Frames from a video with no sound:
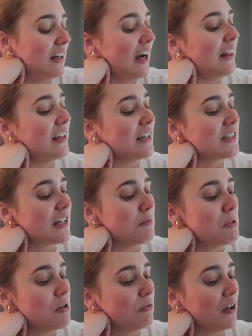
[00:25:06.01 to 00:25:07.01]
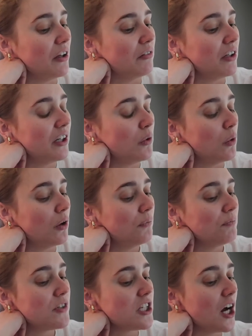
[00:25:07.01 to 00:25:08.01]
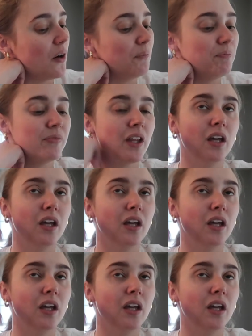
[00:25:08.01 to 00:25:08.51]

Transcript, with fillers: I think it's going to be really, really cool. So